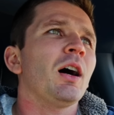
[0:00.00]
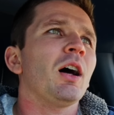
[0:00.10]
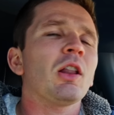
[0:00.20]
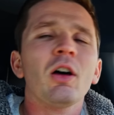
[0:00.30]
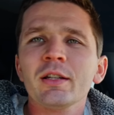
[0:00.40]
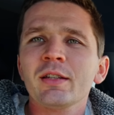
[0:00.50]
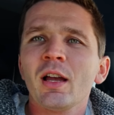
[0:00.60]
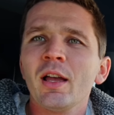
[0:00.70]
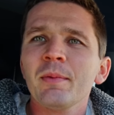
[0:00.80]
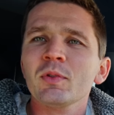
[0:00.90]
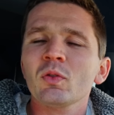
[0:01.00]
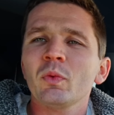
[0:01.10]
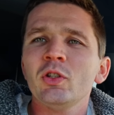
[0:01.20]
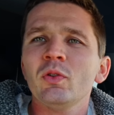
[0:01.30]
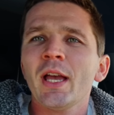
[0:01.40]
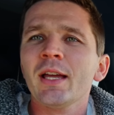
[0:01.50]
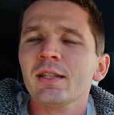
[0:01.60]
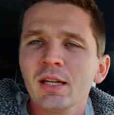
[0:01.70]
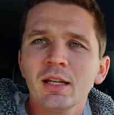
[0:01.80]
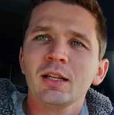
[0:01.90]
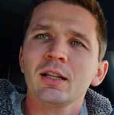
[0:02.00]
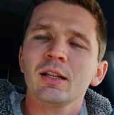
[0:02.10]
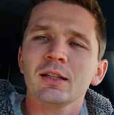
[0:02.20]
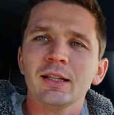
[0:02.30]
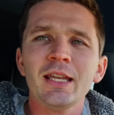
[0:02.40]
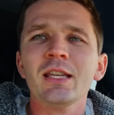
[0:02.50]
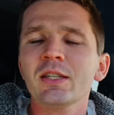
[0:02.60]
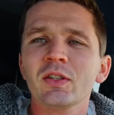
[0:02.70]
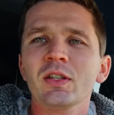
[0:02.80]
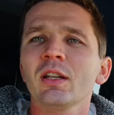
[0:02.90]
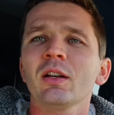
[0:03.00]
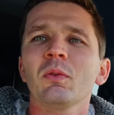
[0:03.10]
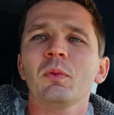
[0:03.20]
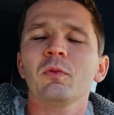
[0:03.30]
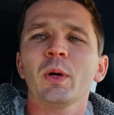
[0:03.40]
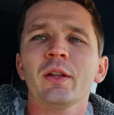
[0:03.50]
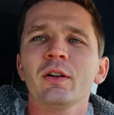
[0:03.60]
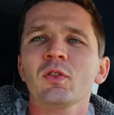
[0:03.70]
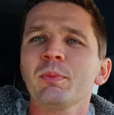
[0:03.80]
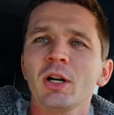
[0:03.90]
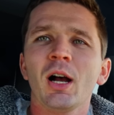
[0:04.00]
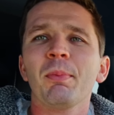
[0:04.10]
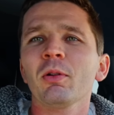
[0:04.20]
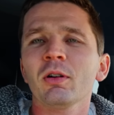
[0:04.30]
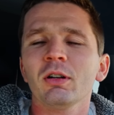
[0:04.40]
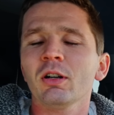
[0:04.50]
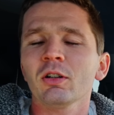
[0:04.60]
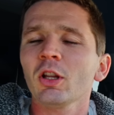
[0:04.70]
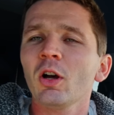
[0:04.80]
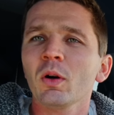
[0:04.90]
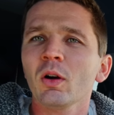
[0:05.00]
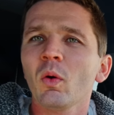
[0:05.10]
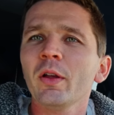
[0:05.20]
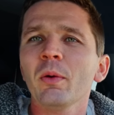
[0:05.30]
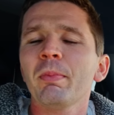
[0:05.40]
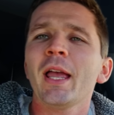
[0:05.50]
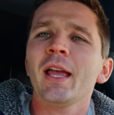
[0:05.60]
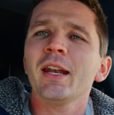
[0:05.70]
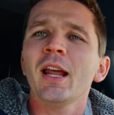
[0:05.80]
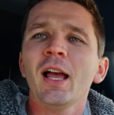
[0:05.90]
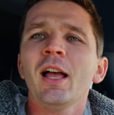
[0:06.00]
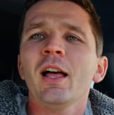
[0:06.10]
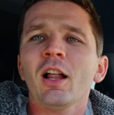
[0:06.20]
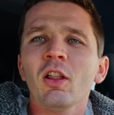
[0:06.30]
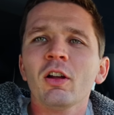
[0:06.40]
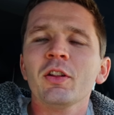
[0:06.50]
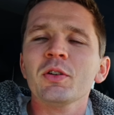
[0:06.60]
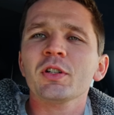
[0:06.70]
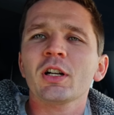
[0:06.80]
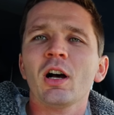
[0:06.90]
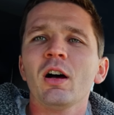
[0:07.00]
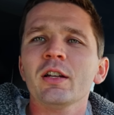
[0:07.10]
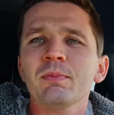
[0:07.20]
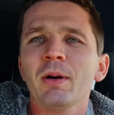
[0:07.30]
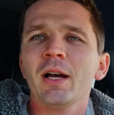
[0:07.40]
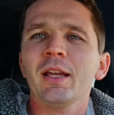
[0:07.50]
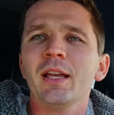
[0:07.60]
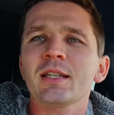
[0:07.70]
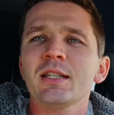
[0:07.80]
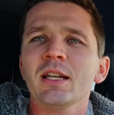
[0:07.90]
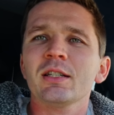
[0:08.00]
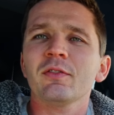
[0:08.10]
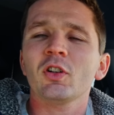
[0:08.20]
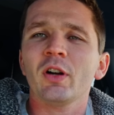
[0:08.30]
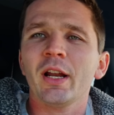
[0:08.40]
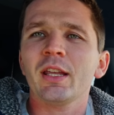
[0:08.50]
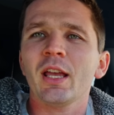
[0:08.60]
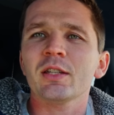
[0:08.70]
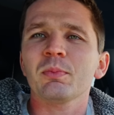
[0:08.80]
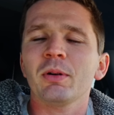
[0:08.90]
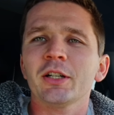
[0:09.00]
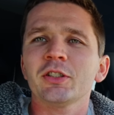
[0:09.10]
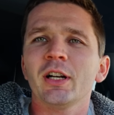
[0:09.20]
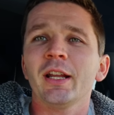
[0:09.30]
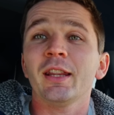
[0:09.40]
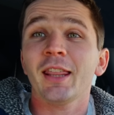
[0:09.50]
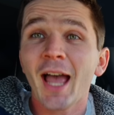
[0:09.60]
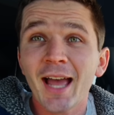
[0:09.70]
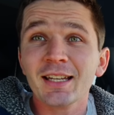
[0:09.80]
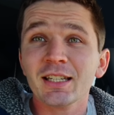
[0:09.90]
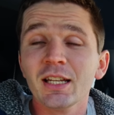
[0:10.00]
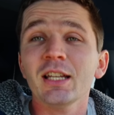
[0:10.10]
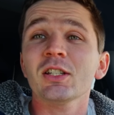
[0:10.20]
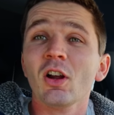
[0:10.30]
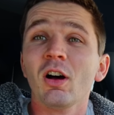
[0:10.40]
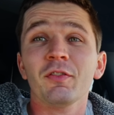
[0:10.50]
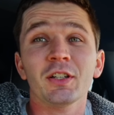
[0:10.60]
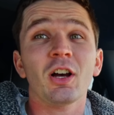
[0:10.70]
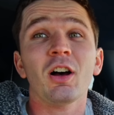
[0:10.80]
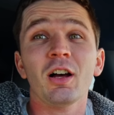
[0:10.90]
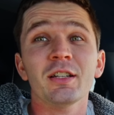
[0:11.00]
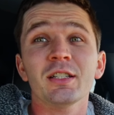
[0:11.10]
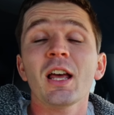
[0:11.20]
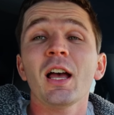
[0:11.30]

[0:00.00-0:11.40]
a lot of times when you get leaks, whether it's from your upper or lower oil pan, a lot of those are caused by excessive crankcase pressure, and that is often caused